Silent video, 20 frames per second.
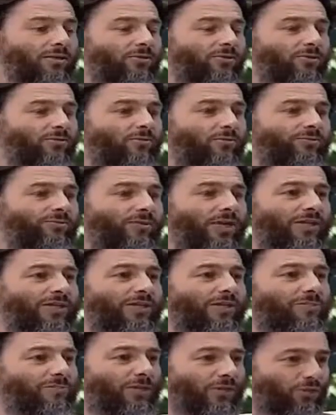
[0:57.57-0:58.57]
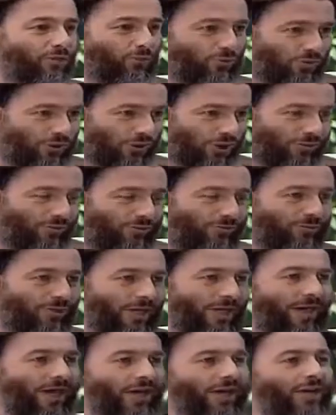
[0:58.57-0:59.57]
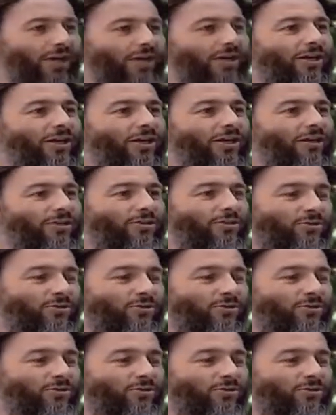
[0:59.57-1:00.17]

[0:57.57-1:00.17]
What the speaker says: So we've made this special show, and I'd